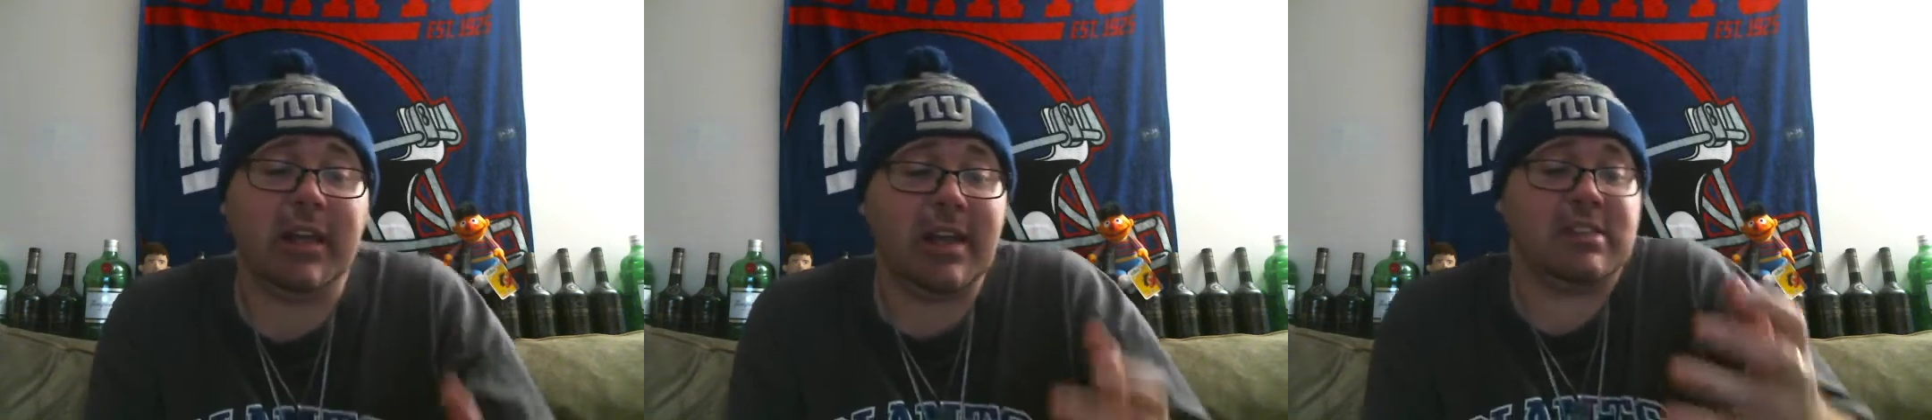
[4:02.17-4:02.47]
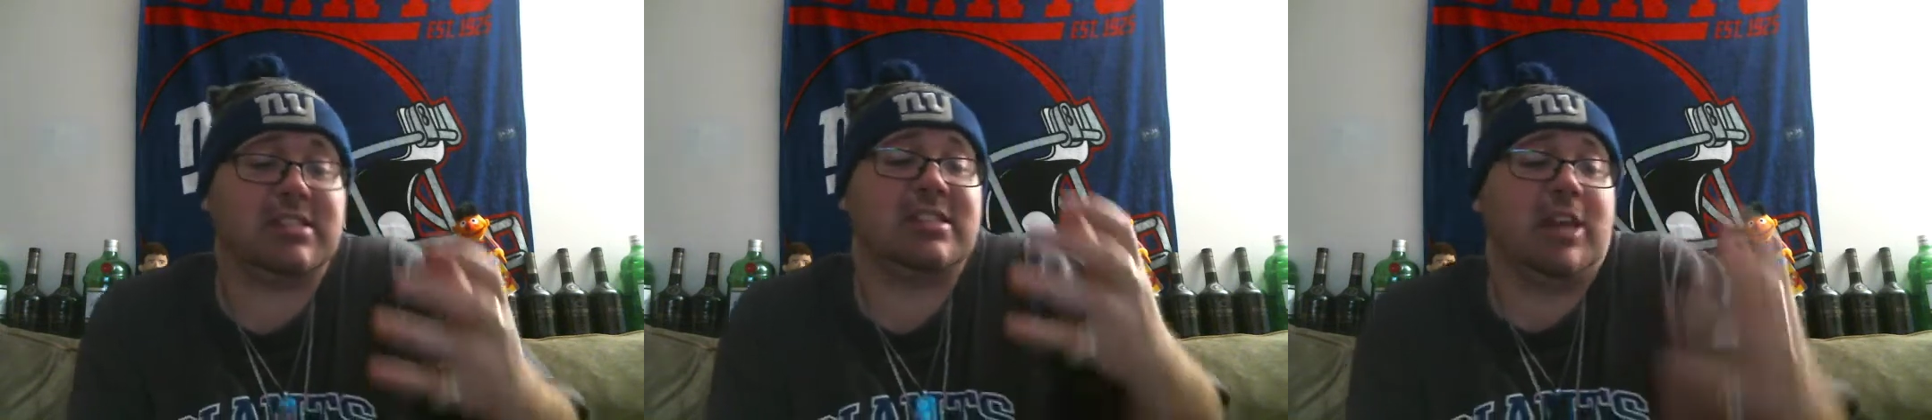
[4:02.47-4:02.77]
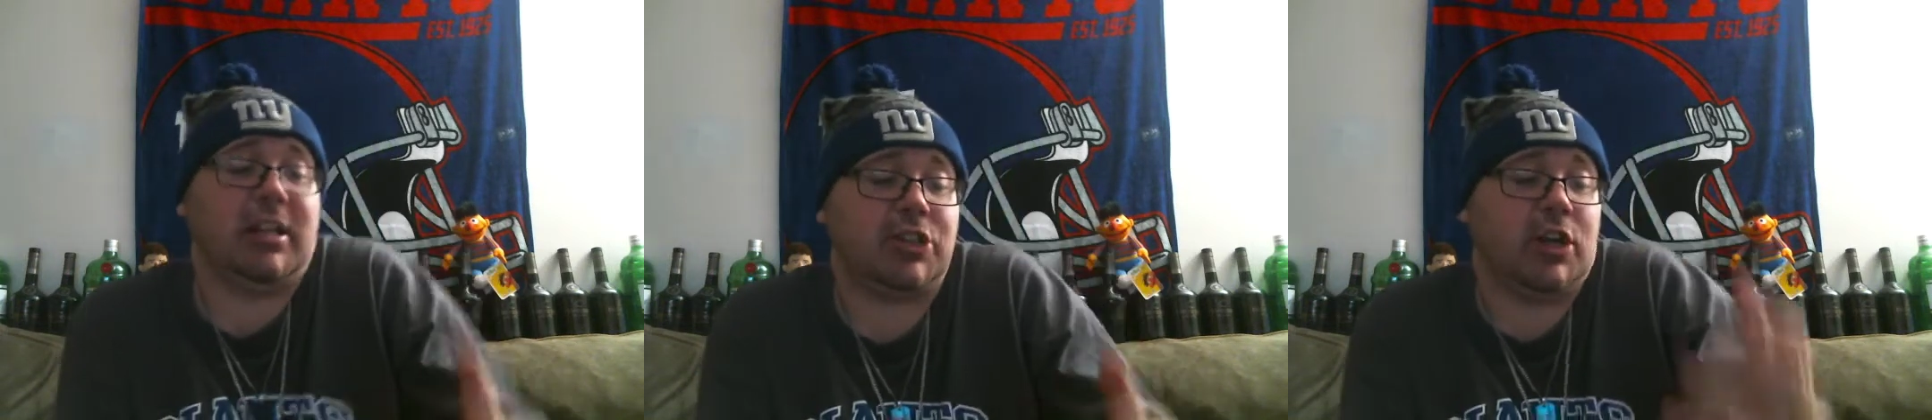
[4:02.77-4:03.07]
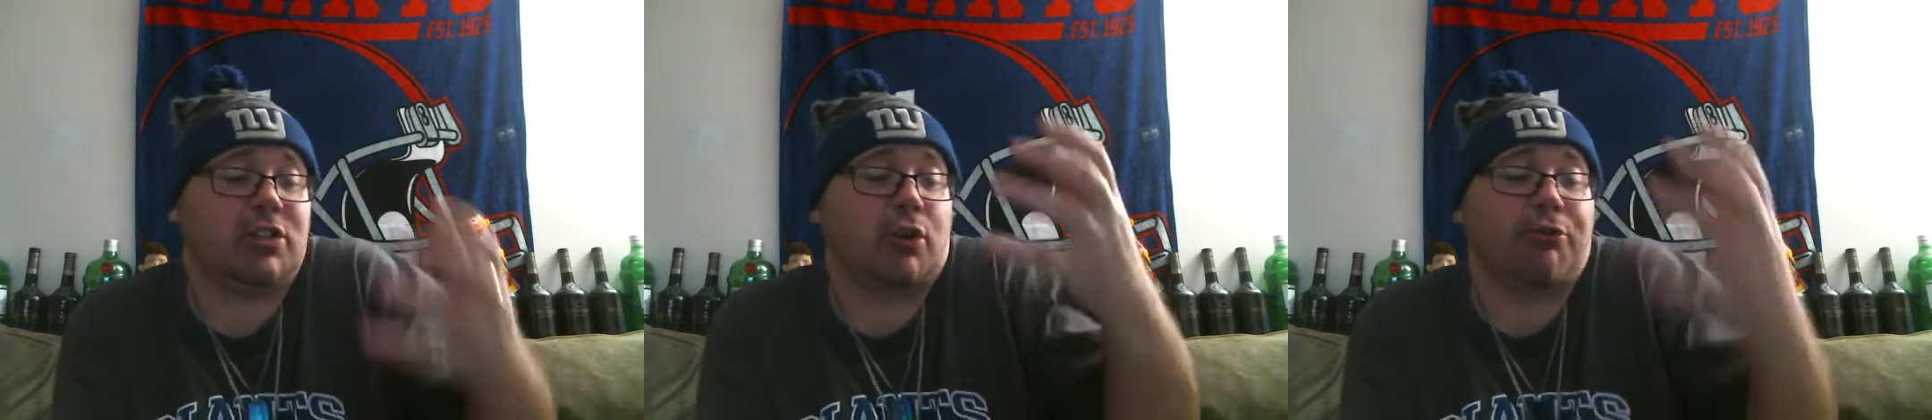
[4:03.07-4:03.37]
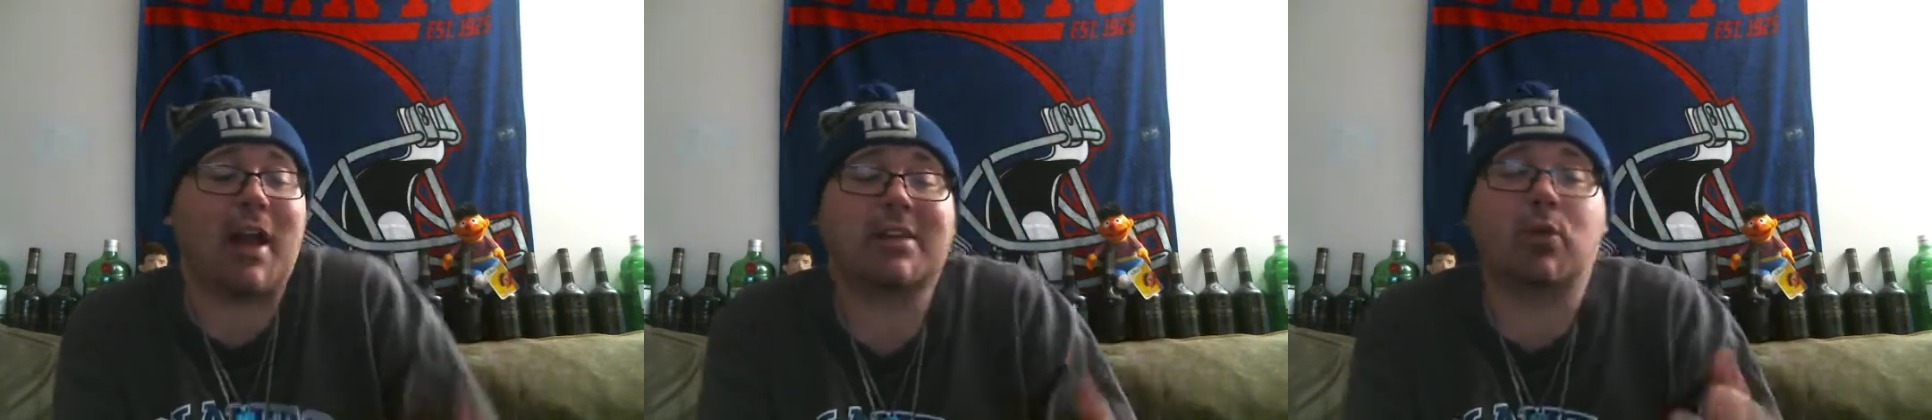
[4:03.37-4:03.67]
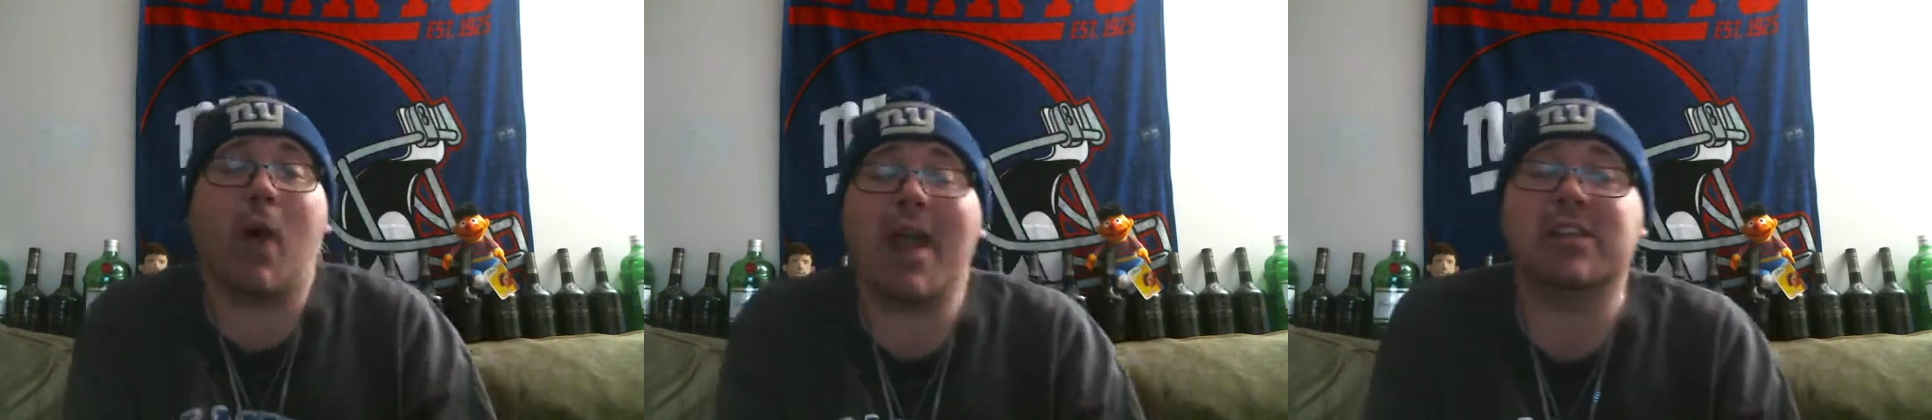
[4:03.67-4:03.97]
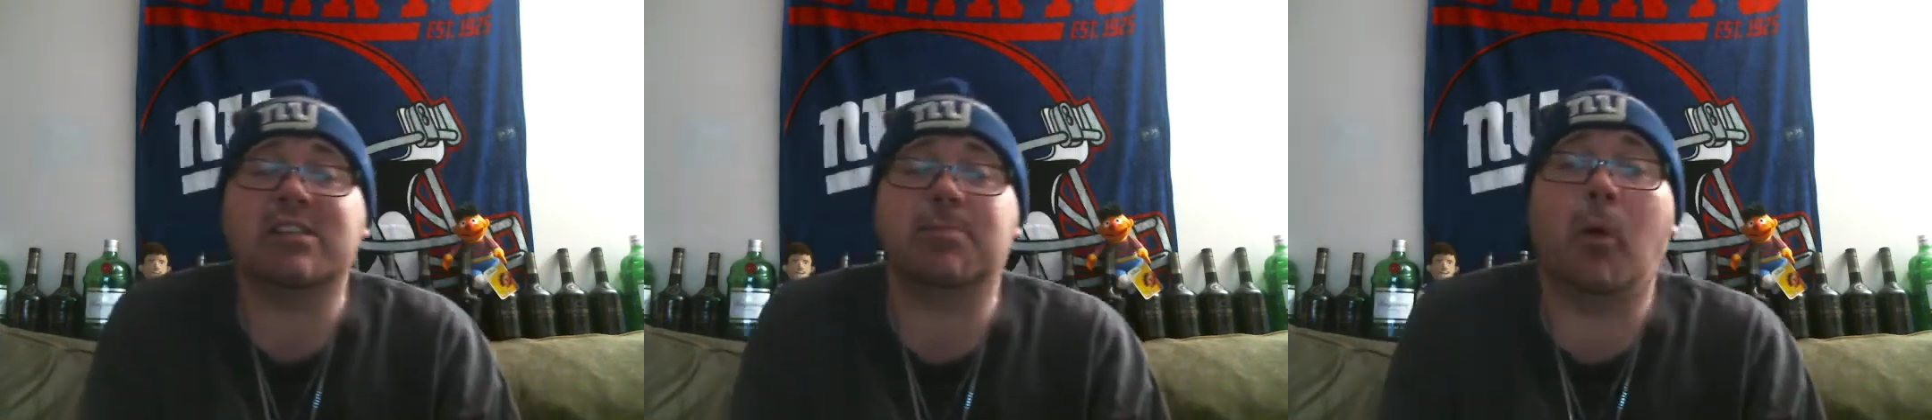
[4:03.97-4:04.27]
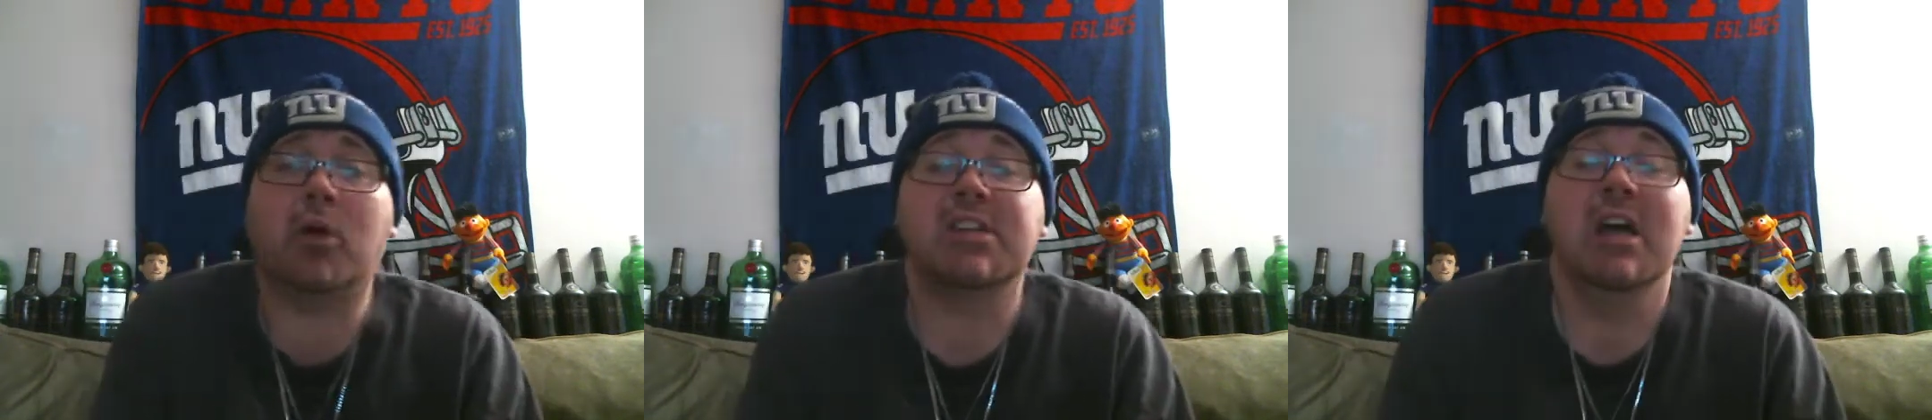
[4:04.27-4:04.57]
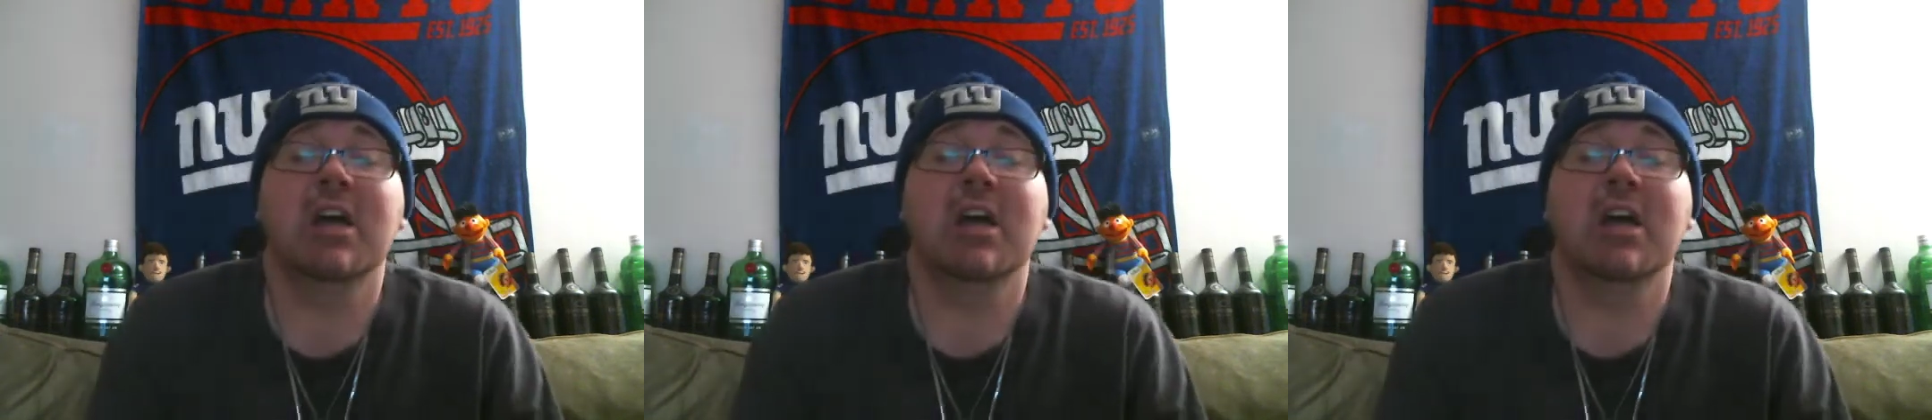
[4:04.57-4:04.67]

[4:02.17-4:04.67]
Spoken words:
in such a direct way in sports.